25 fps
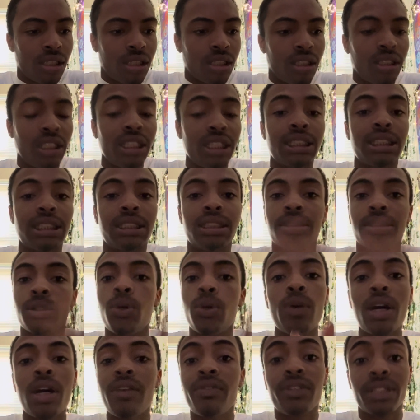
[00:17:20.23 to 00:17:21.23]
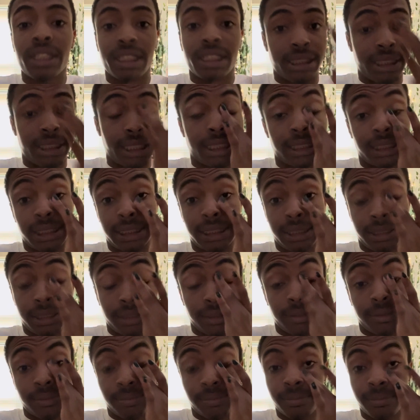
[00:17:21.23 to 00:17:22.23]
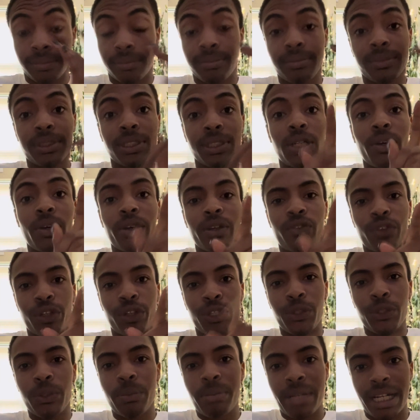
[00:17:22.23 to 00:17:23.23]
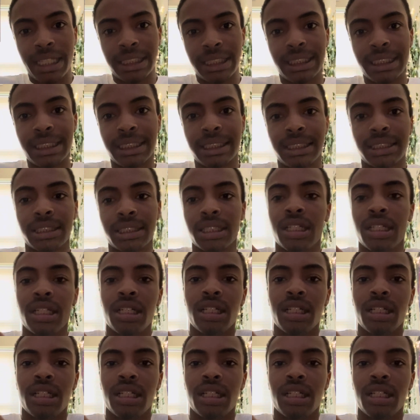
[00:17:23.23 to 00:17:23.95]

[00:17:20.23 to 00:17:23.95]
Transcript: this, whoever this is, going for you, Pisces,